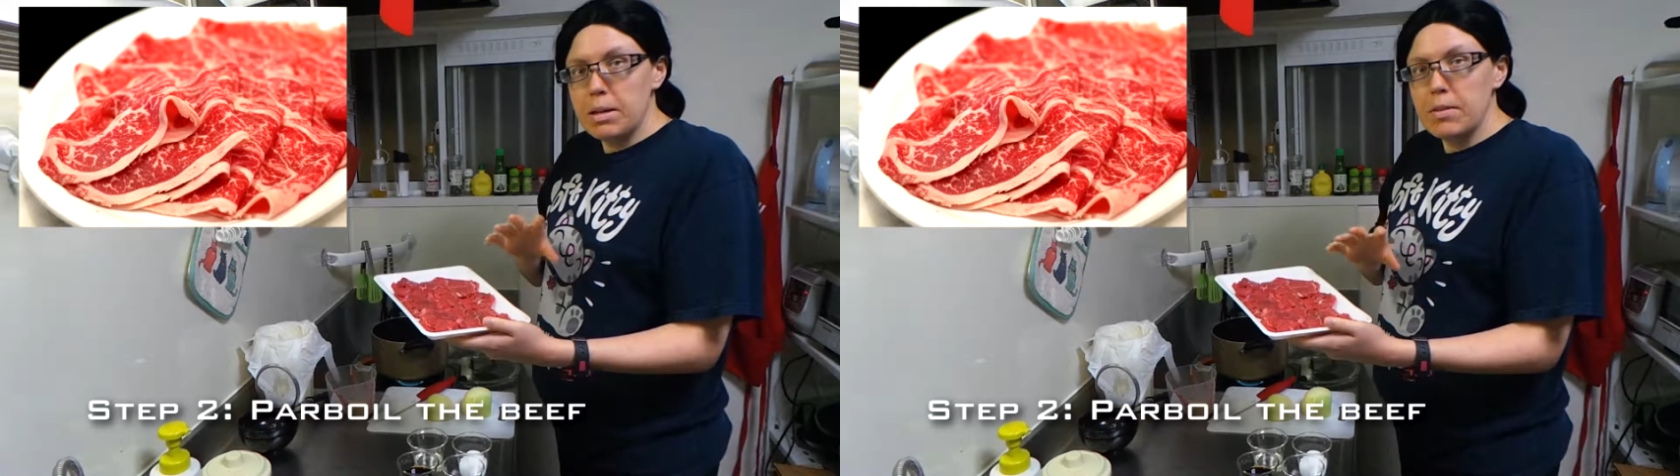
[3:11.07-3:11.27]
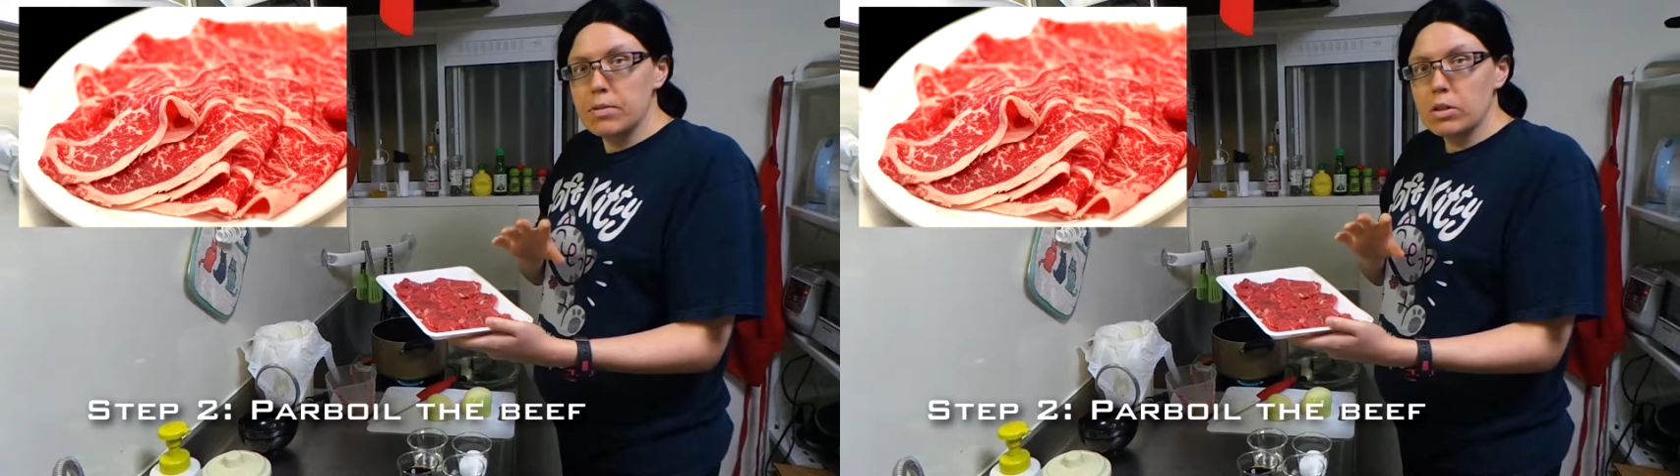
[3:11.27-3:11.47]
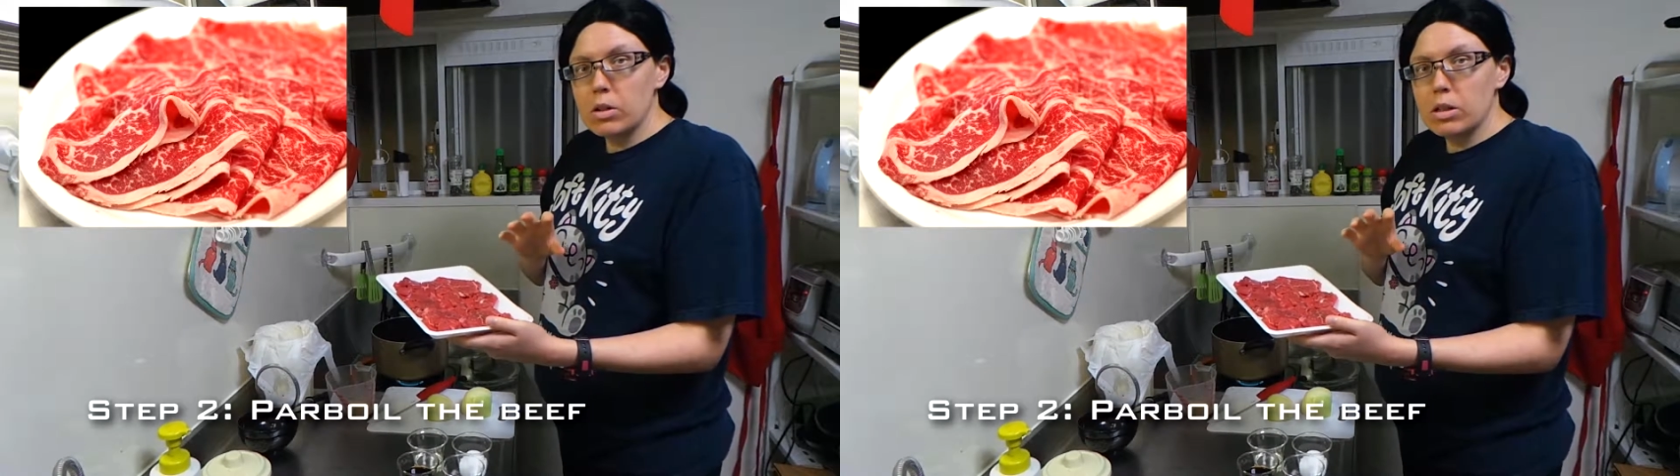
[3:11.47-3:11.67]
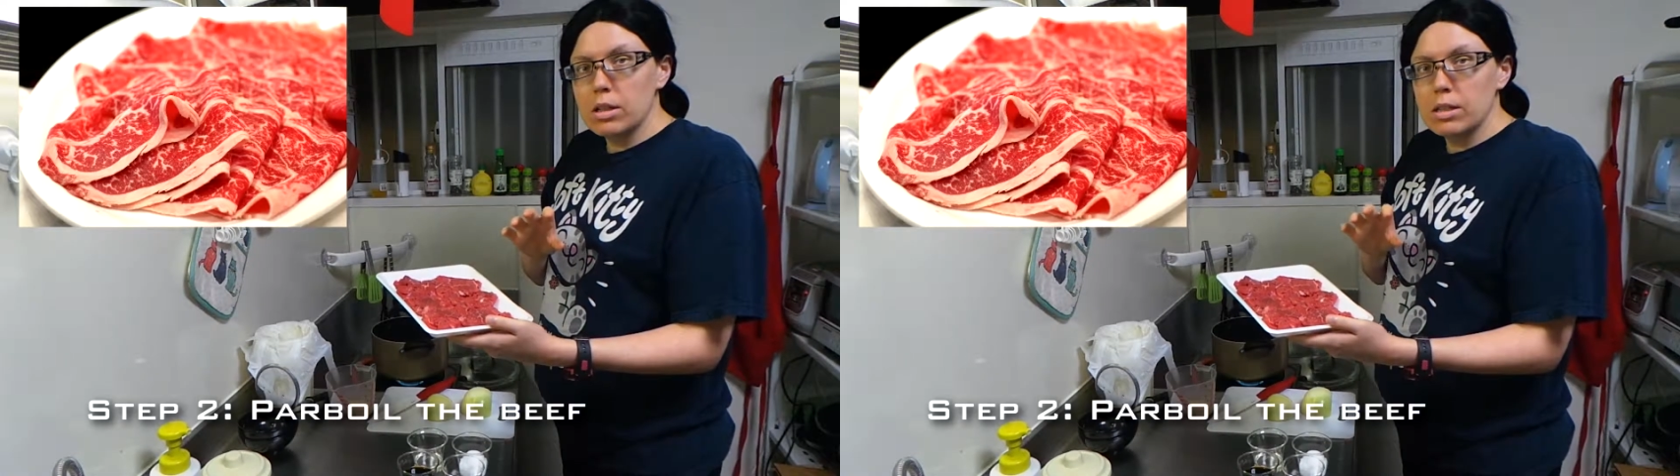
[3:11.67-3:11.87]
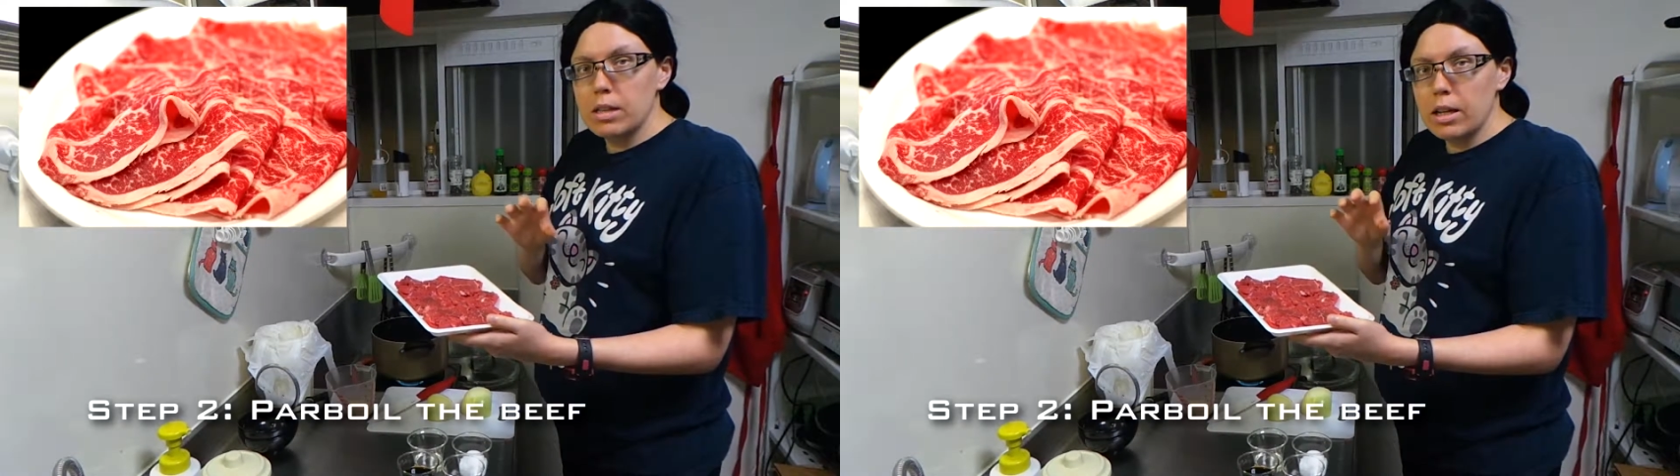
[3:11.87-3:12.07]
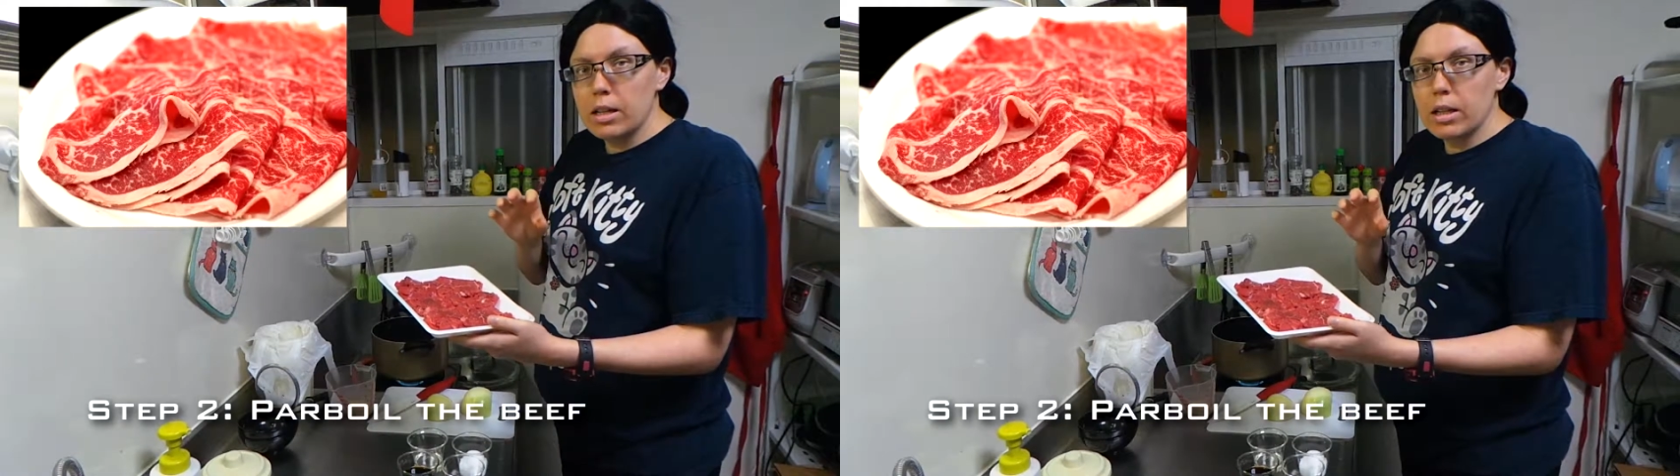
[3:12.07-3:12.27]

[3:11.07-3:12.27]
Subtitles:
beef is only going to take